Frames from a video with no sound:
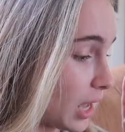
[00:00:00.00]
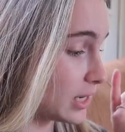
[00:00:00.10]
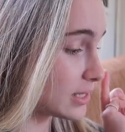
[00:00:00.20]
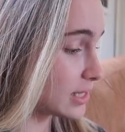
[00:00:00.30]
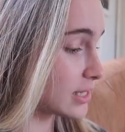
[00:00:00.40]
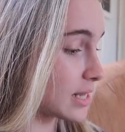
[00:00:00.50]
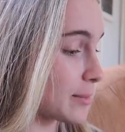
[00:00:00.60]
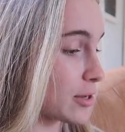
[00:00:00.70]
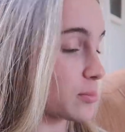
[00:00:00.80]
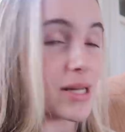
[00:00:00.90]
I need to send this
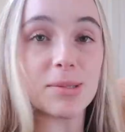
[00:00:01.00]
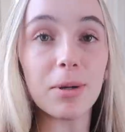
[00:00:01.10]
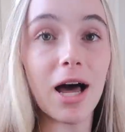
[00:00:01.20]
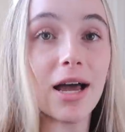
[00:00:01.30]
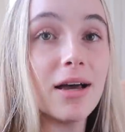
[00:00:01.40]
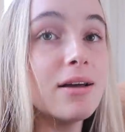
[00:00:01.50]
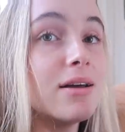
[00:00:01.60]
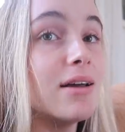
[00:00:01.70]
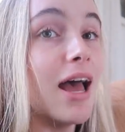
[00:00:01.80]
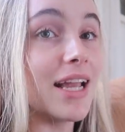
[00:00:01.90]
email to my supplier
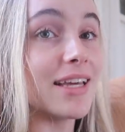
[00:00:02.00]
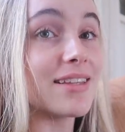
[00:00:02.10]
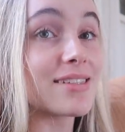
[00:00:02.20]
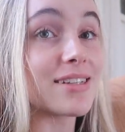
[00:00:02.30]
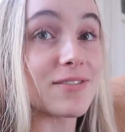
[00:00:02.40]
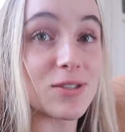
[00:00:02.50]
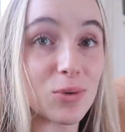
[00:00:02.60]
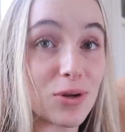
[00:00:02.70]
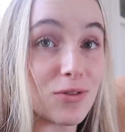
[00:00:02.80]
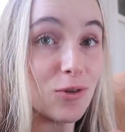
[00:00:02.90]
and get the stuff
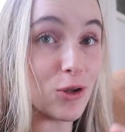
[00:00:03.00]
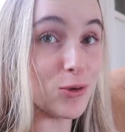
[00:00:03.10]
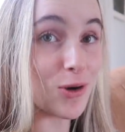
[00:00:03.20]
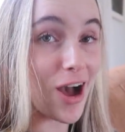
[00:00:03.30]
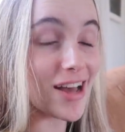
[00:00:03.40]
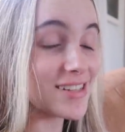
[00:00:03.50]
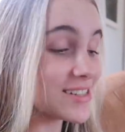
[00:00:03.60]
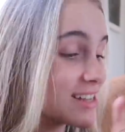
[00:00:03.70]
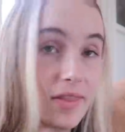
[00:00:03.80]
sorted for you guys,